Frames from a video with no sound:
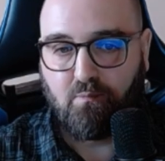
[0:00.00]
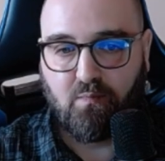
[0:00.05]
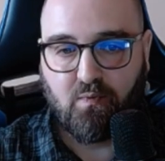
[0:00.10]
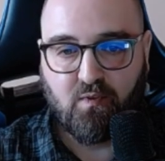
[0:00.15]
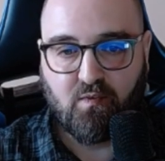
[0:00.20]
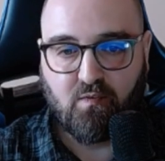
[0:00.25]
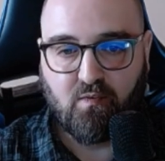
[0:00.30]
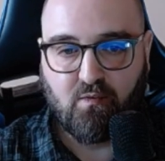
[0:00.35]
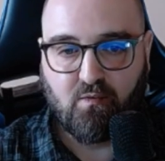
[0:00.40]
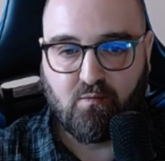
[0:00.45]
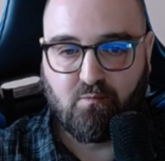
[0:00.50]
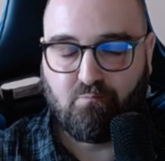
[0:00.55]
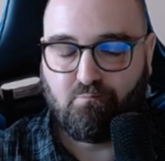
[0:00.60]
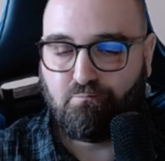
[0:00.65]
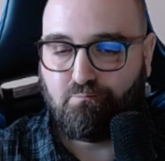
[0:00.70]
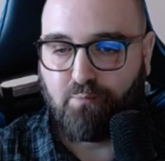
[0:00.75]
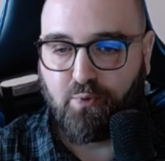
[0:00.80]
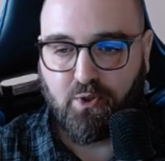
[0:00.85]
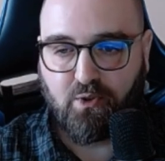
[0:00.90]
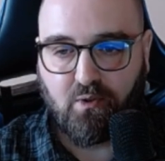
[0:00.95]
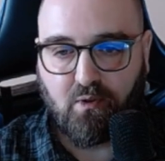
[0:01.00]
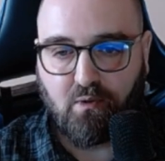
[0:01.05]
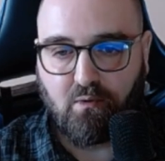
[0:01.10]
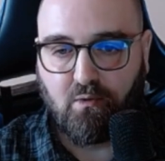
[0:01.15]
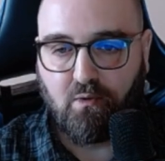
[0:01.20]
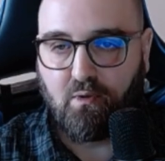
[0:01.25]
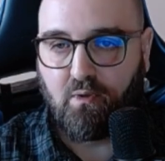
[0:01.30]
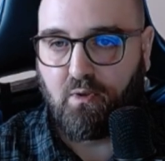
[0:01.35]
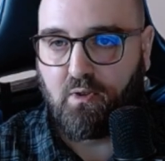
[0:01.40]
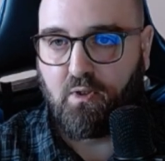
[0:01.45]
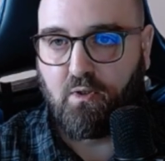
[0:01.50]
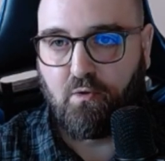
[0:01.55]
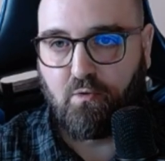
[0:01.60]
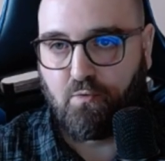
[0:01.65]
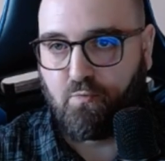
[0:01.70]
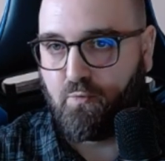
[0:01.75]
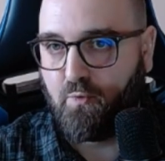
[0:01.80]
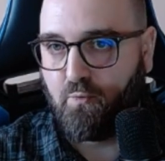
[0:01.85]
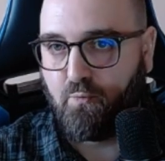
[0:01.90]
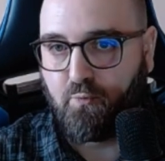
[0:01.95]
This is particularly
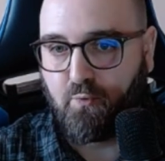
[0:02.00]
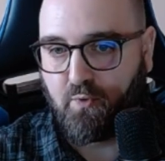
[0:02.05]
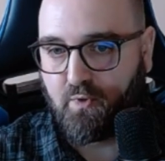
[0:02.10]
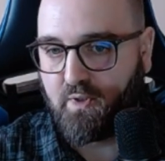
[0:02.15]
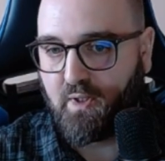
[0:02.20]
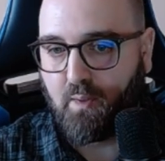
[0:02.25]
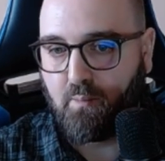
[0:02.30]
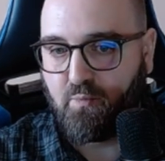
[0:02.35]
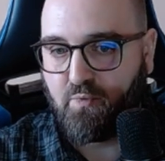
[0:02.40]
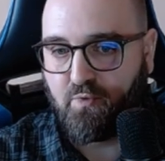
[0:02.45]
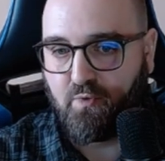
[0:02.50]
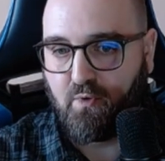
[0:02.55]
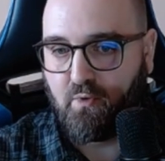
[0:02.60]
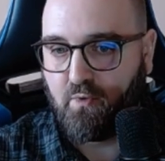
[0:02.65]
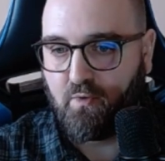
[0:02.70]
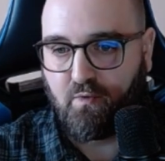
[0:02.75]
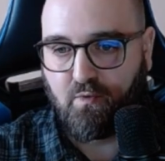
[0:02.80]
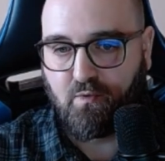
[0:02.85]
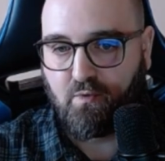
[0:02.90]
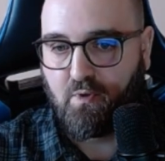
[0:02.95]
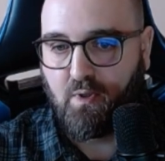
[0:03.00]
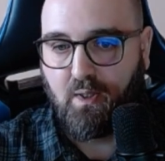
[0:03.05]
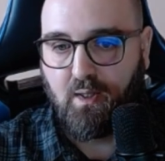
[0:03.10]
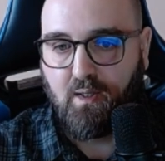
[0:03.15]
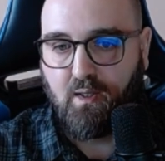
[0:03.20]
useful for time series,